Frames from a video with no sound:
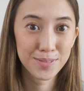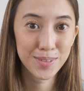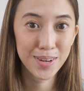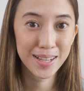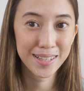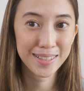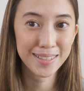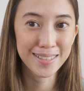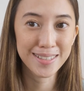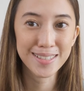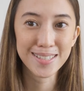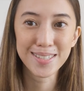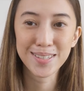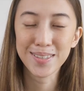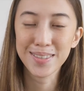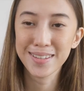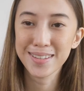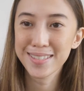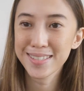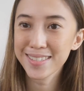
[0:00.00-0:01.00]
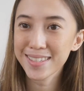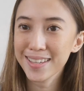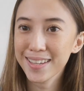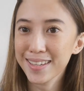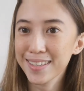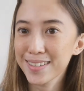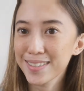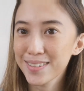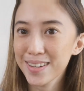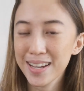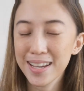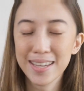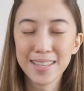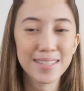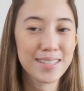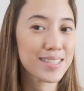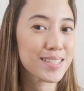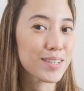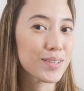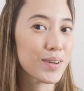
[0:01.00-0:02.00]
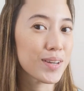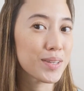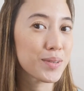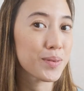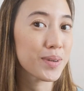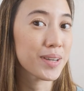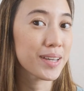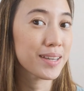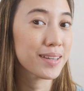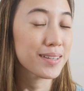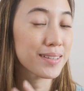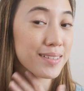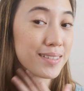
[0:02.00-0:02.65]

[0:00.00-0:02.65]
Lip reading: freckles on their skin, right? So anyway,